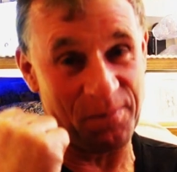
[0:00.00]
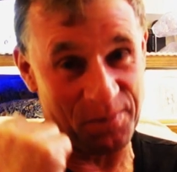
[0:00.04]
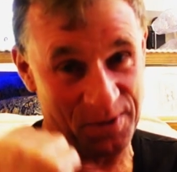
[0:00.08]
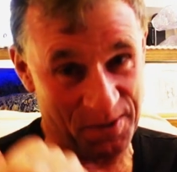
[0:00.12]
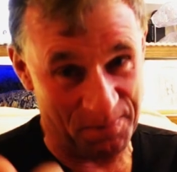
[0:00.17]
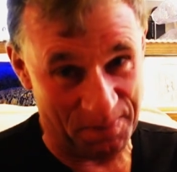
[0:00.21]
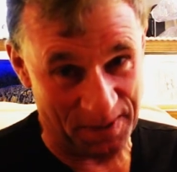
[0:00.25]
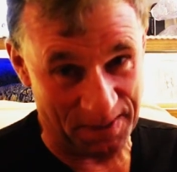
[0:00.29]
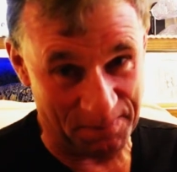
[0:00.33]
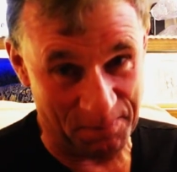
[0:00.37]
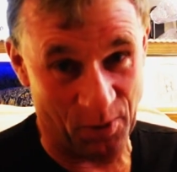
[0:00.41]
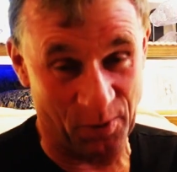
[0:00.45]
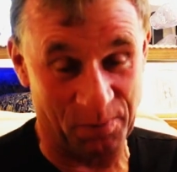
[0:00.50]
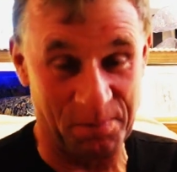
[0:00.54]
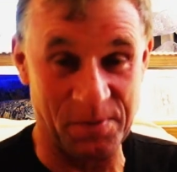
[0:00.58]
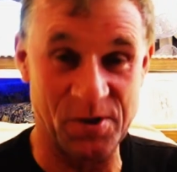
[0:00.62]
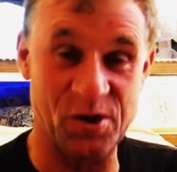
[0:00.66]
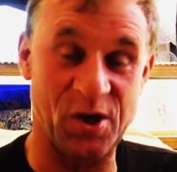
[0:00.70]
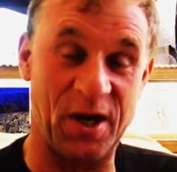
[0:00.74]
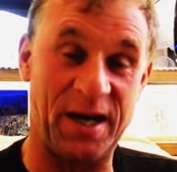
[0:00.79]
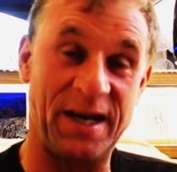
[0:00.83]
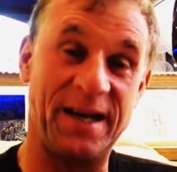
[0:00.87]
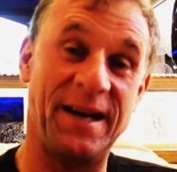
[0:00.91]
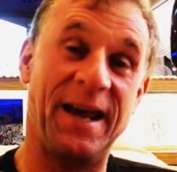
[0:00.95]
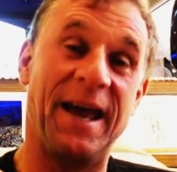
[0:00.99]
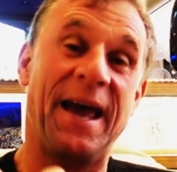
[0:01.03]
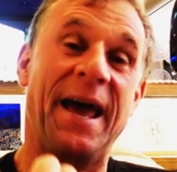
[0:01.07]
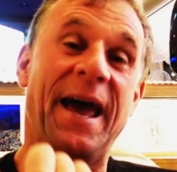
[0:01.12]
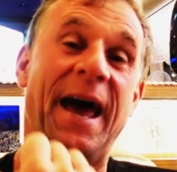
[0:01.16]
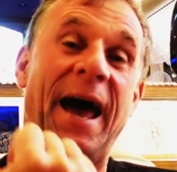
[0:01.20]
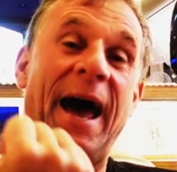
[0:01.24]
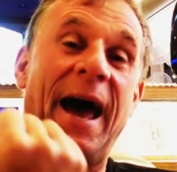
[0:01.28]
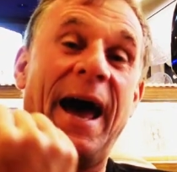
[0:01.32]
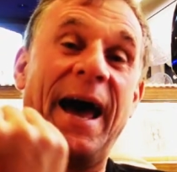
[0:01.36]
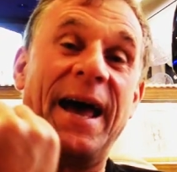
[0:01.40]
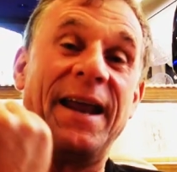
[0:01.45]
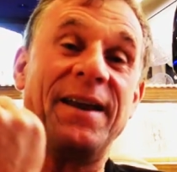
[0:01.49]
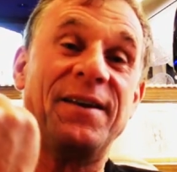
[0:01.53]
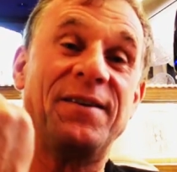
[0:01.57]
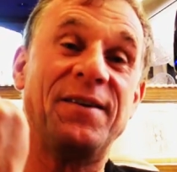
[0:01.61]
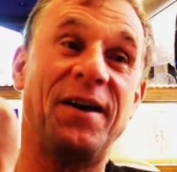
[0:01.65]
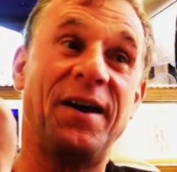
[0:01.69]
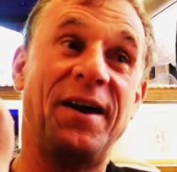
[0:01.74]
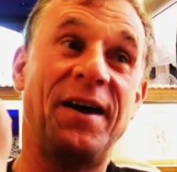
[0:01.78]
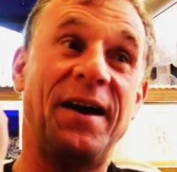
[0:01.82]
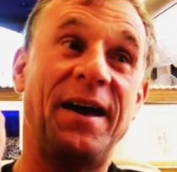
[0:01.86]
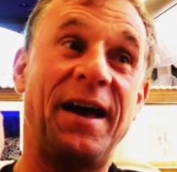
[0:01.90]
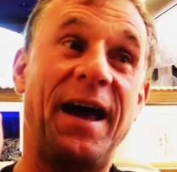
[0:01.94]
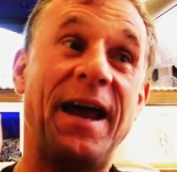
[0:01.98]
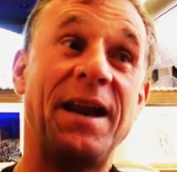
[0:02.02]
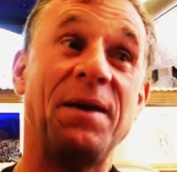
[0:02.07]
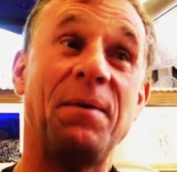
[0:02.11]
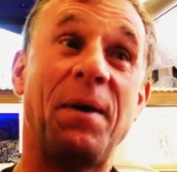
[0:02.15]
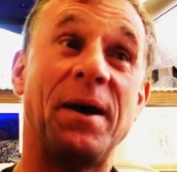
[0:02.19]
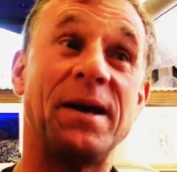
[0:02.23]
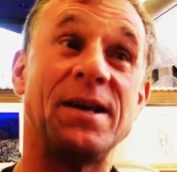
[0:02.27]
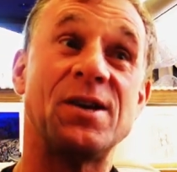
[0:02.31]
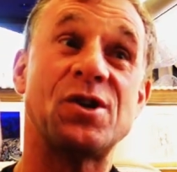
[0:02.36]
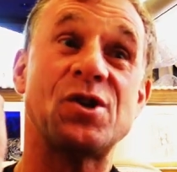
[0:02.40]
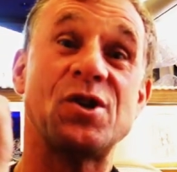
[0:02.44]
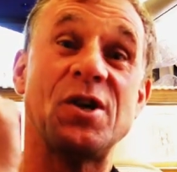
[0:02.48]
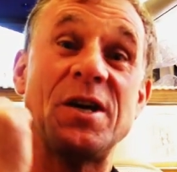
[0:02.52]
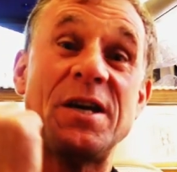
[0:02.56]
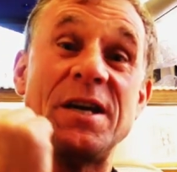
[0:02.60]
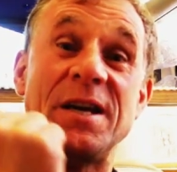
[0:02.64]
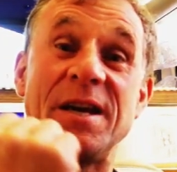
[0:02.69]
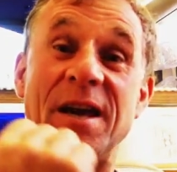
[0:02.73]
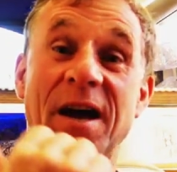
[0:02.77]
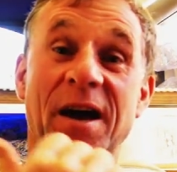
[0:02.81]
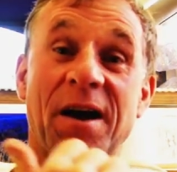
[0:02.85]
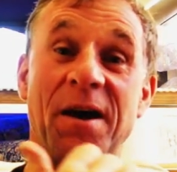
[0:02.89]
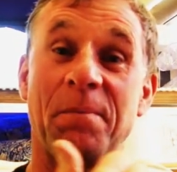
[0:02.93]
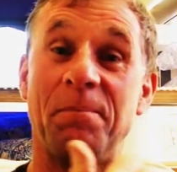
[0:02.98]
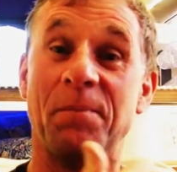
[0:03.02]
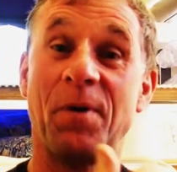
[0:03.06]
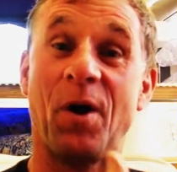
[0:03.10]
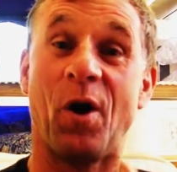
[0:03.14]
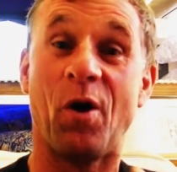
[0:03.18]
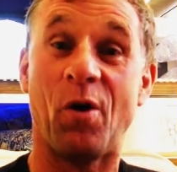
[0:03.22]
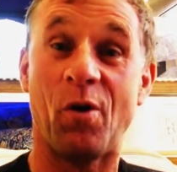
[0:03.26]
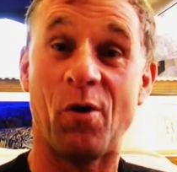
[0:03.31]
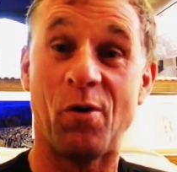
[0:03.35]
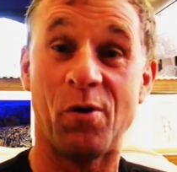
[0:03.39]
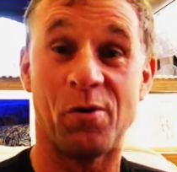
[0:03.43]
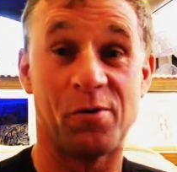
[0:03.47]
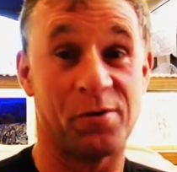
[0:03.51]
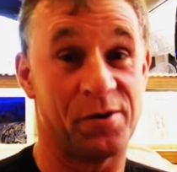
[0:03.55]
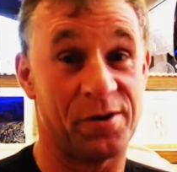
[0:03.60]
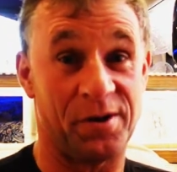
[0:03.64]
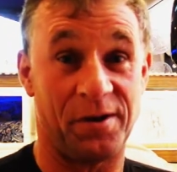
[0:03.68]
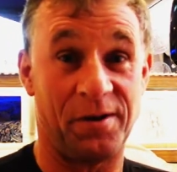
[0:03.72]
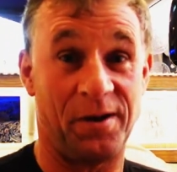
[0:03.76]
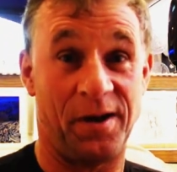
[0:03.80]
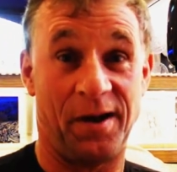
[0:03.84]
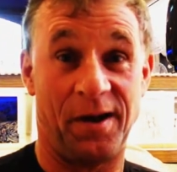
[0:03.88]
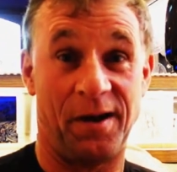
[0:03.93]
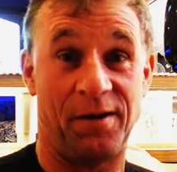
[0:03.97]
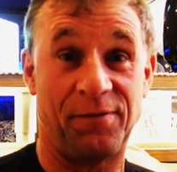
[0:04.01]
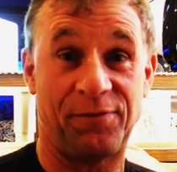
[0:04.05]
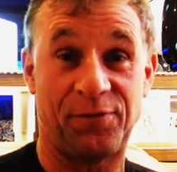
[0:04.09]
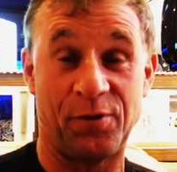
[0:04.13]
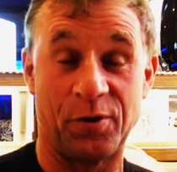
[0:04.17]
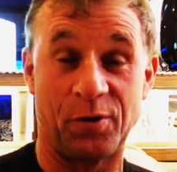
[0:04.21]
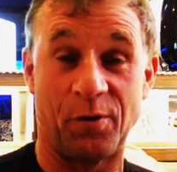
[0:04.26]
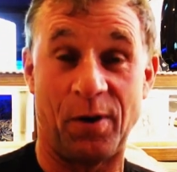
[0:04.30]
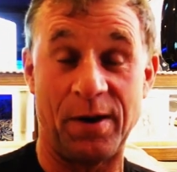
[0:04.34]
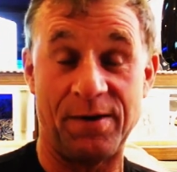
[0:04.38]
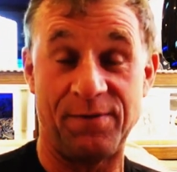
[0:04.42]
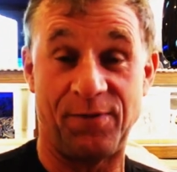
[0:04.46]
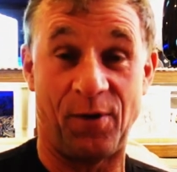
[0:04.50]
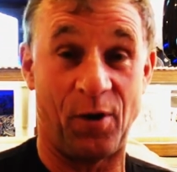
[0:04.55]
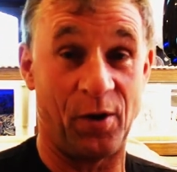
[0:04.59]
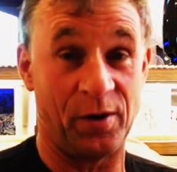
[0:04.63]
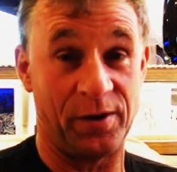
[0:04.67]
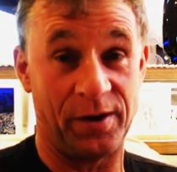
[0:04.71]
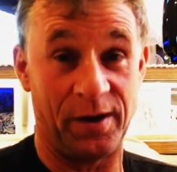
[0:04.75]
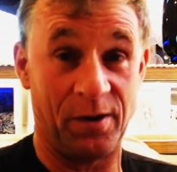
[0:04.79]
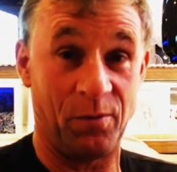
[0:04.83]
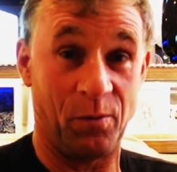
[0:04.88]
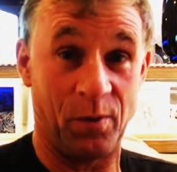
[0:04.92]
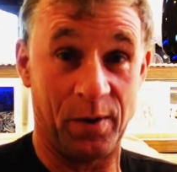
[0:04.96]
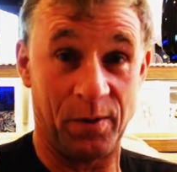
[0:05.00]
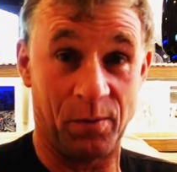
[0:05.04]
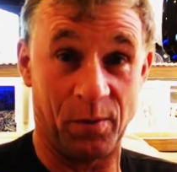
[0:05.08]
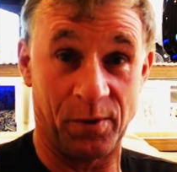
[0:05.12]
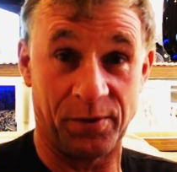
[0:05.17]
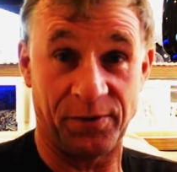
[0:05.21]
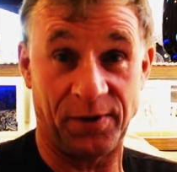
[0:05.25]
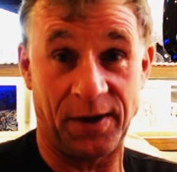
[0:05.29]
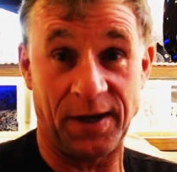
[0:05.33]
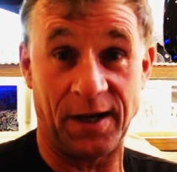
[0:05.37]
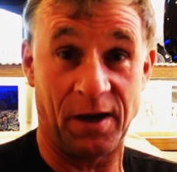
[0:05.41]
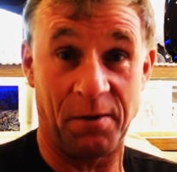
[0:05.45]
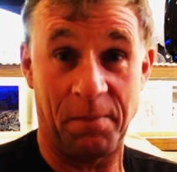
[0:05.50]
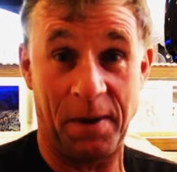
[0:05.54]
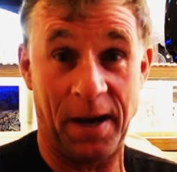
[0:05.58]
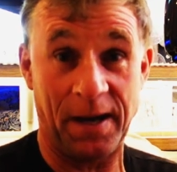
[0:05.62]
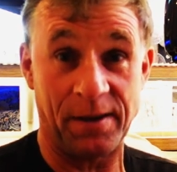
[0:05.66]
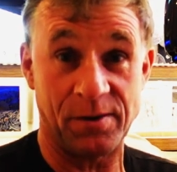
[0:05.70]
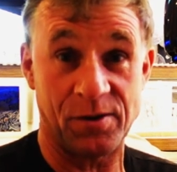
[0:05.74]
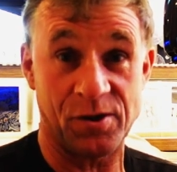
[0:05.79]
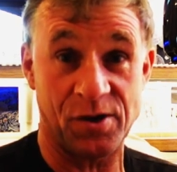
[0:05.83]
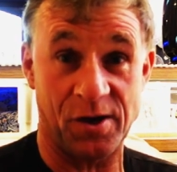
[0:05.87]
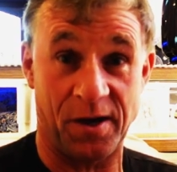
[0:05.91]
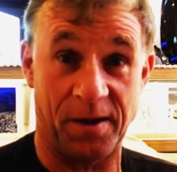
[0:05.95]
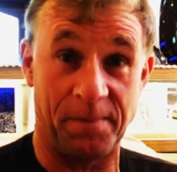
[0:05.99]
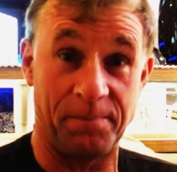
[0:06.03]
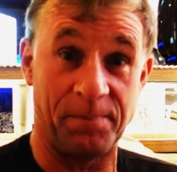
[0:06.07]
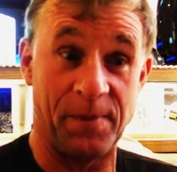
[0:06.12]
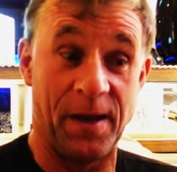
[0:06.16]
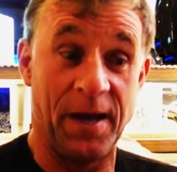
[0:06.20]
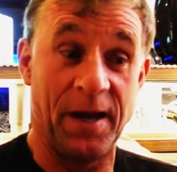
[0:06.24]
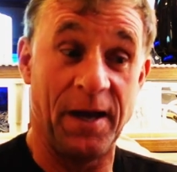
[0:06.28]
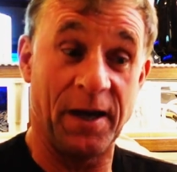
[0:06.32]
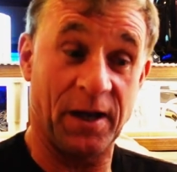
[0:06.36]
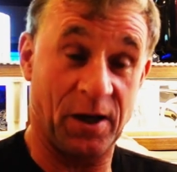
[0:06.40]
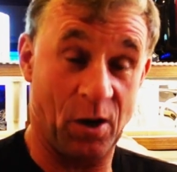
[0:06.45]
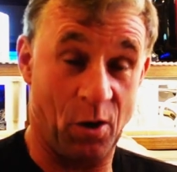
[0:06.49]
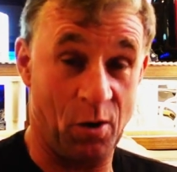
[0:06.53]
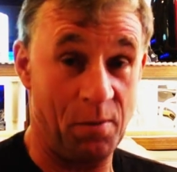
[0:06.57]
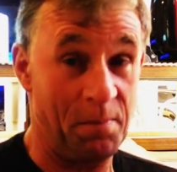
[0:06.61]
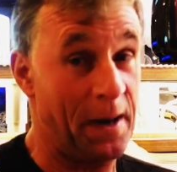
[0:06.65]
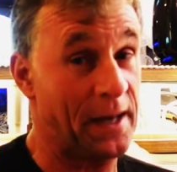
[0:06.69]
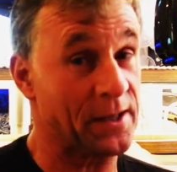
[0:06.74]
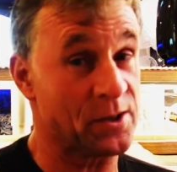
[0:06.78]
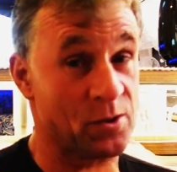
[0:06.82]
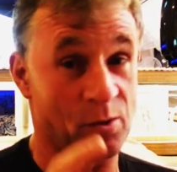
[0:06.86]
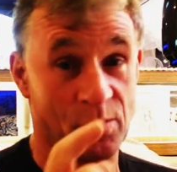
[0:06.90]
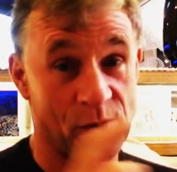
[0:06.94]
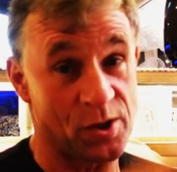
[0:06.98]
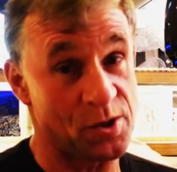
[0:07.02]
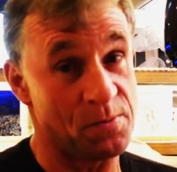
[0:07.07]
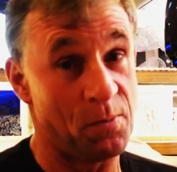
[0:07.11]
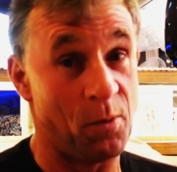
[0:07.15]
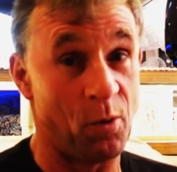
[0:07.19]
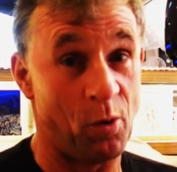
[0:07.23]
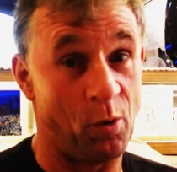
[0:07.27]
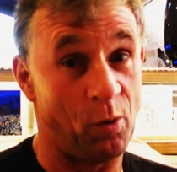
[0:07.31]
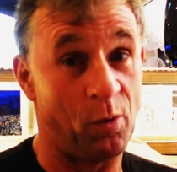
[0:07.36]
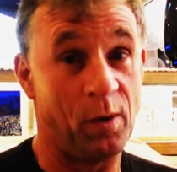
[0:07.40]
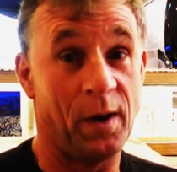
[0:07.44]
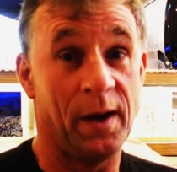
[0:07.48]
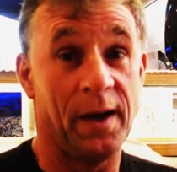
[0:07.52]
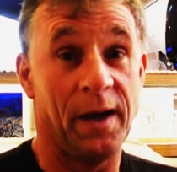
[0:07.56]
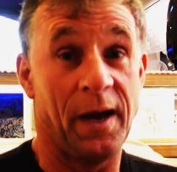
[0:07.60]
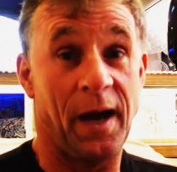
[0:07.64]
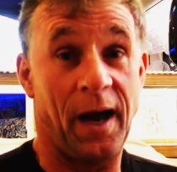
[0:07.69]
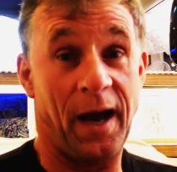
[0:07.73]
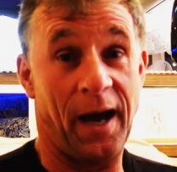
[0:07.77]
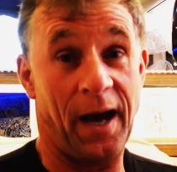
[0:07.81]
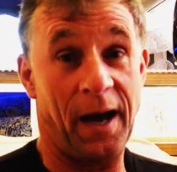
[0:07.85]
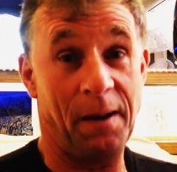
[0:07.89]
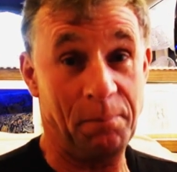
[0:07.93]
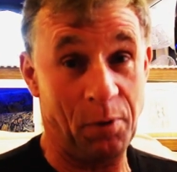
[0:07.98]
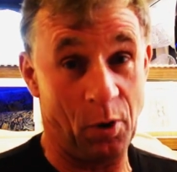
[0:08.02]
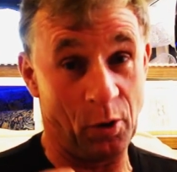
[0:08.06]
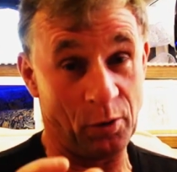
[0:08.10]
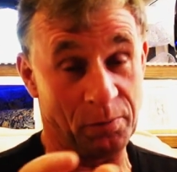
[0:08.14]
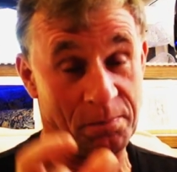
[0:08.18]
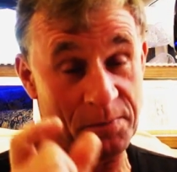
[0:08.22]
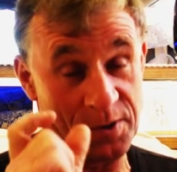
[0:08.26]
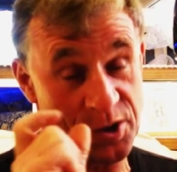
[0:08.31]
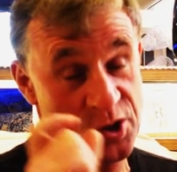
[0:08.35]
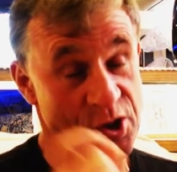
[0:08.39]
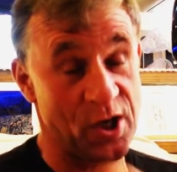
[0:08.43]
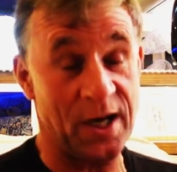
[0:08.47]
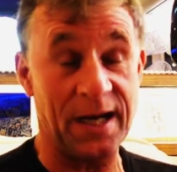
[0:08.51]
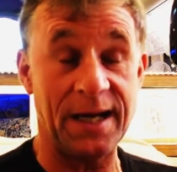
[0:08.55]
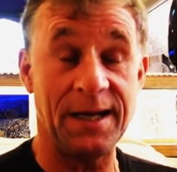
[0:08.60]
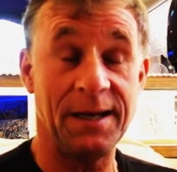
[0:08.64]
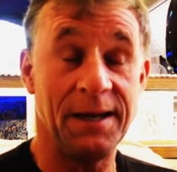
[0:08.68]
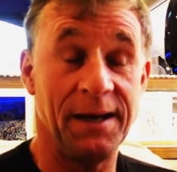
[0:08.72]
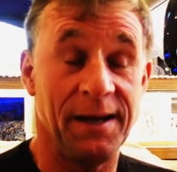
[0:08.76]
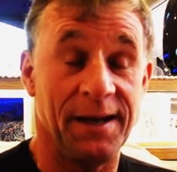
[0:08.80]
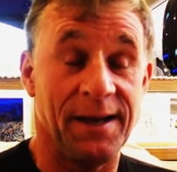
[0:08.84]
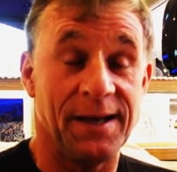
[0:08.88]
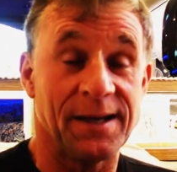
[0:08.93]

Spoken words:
with a big pod machine, and anyway, she heard through the grapevine that we were thinking about going back to a small pod machine.